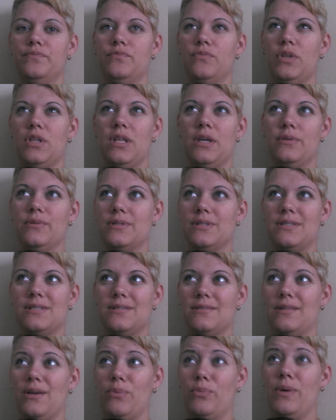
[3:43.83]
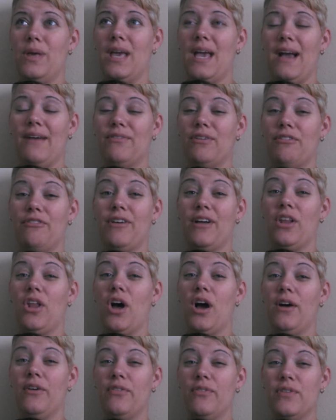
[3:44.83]
I think it was a week after it fell
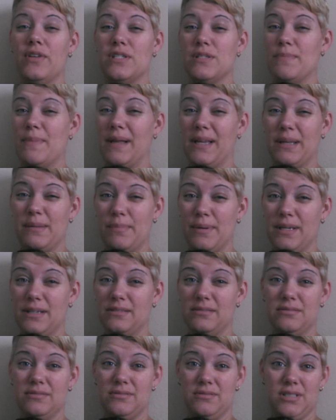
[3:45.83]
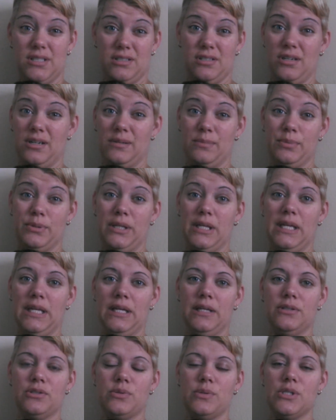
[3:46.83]
off, his belly button just started
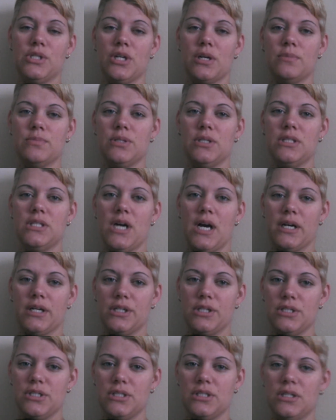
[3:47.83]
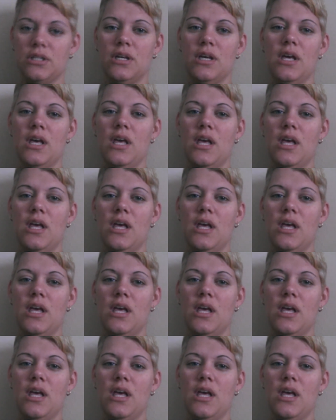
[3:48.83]
bleeding, so we took him to the doctors, and